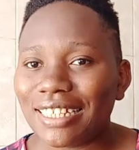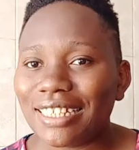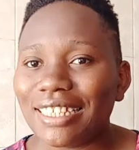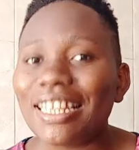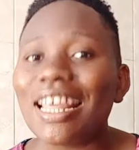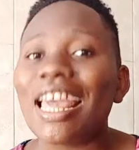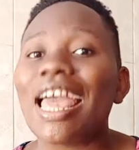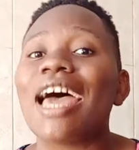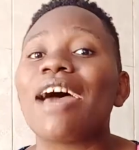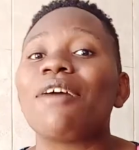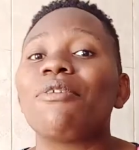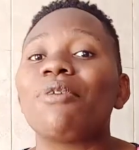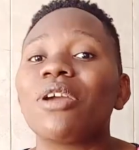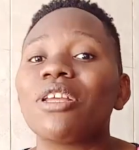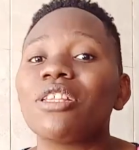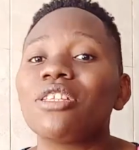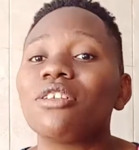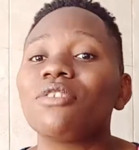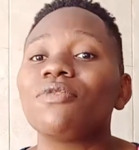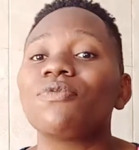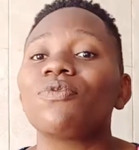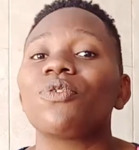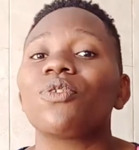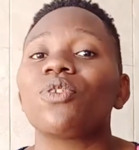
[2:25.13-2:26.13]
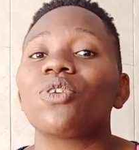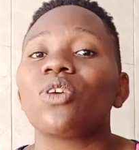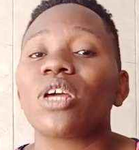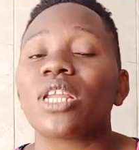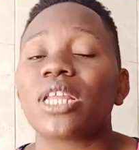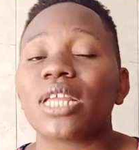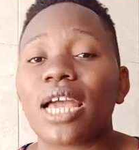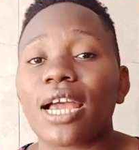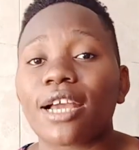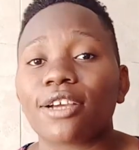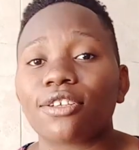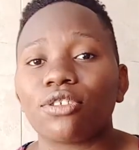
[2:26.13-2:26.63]
They are waiting for your
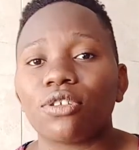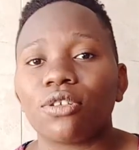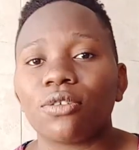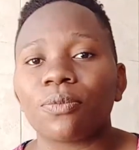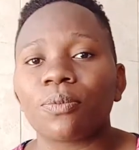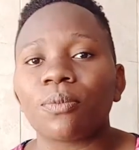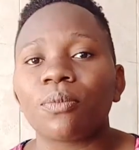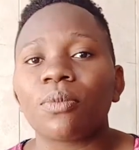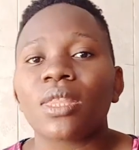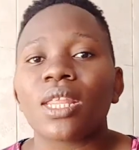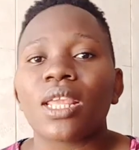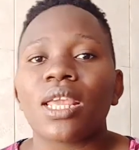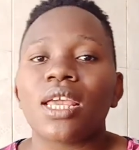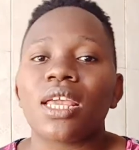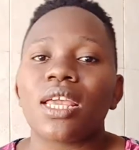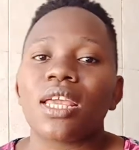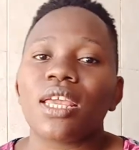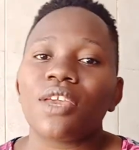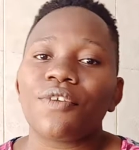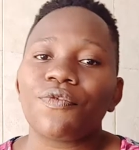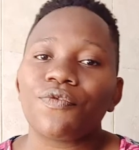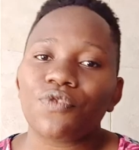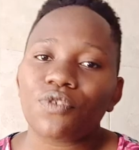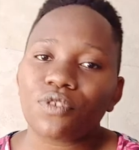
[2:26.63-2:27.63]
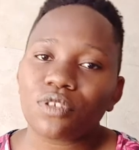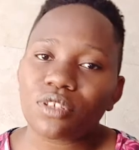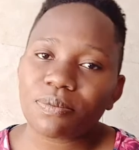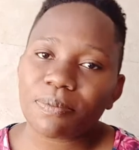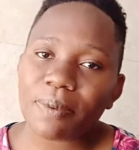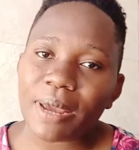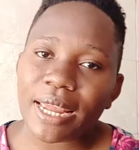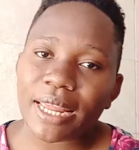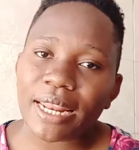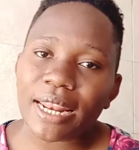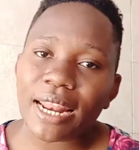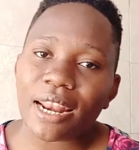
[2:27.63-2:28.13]
reaction. If you
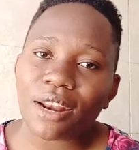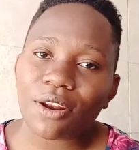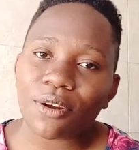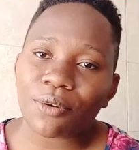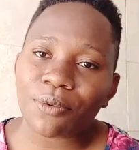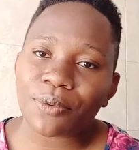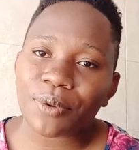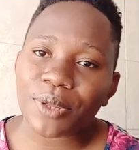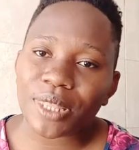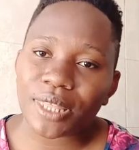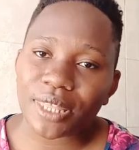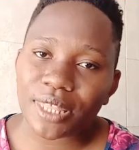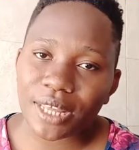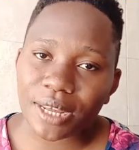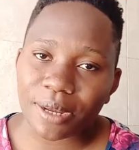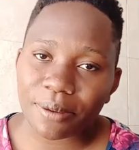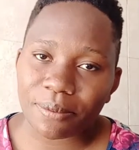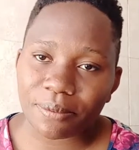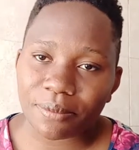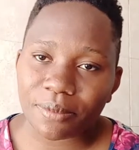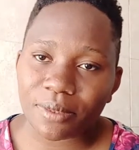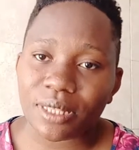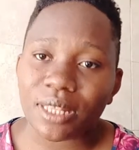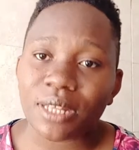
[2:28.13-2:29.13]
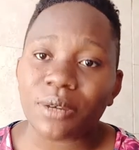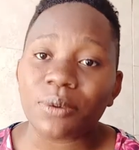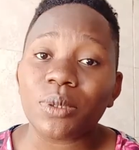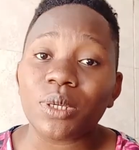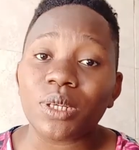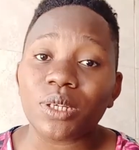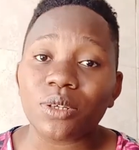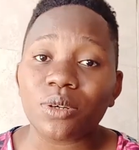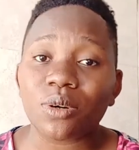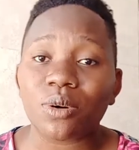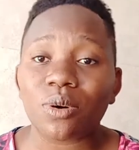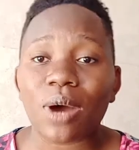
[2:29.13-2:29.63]
smile along with them, they will
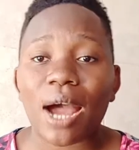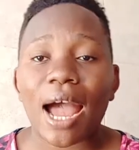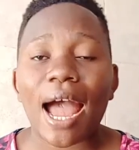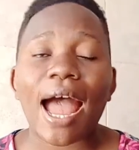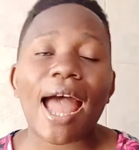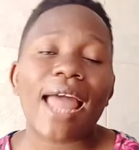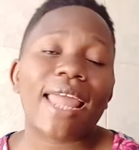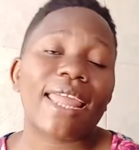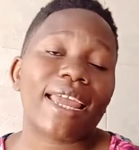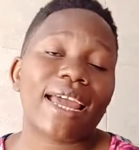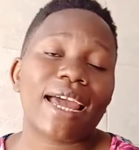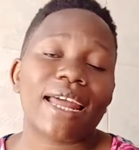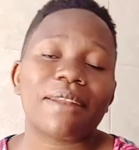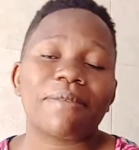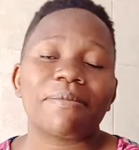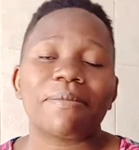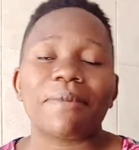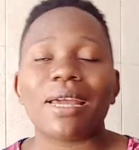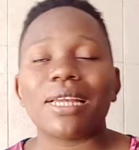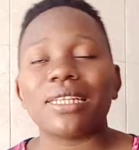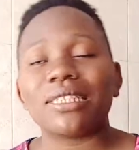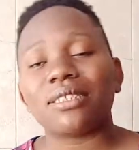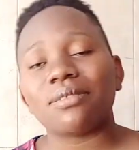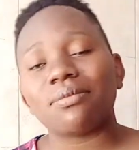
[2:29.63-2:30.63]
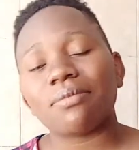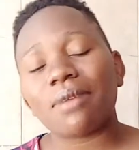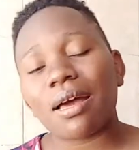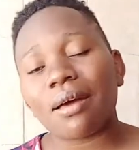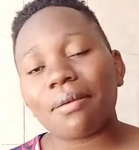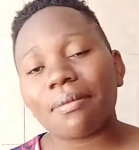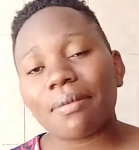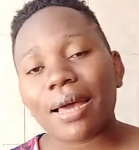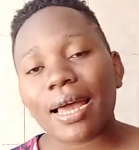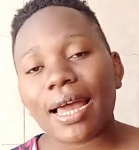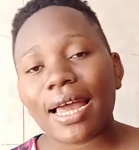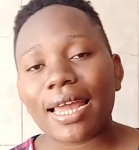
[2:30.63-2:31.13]
know I can bite
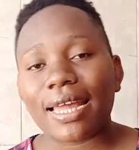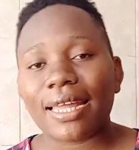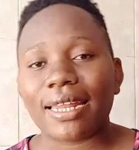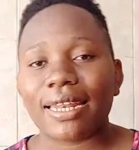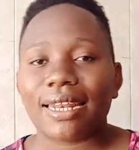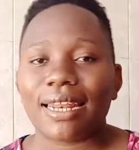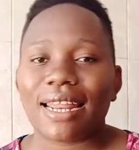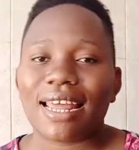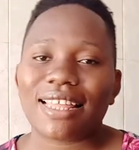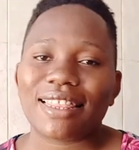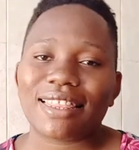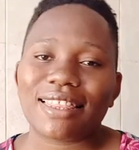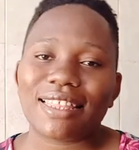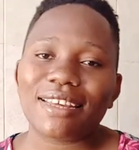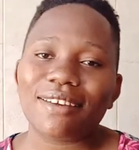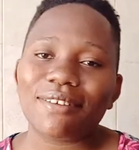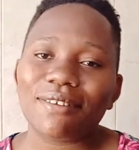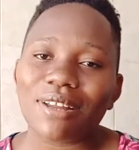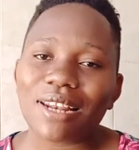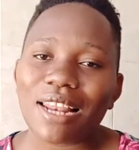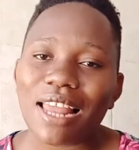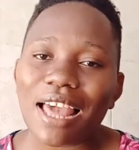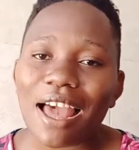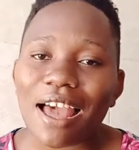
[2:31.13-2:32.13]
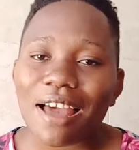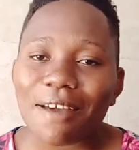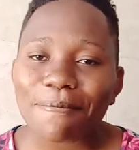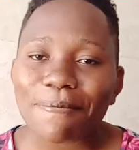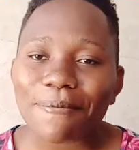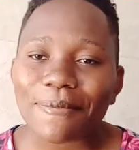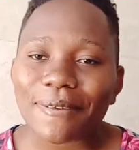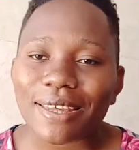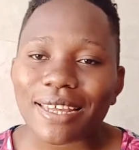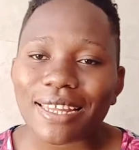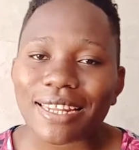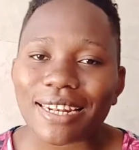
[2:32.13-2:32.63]
mama and nothing will
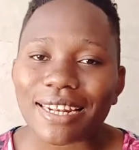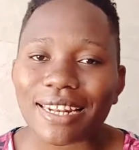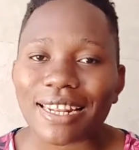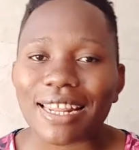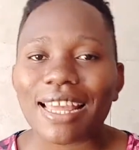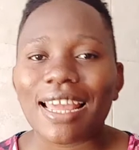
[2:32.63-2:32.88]
happen.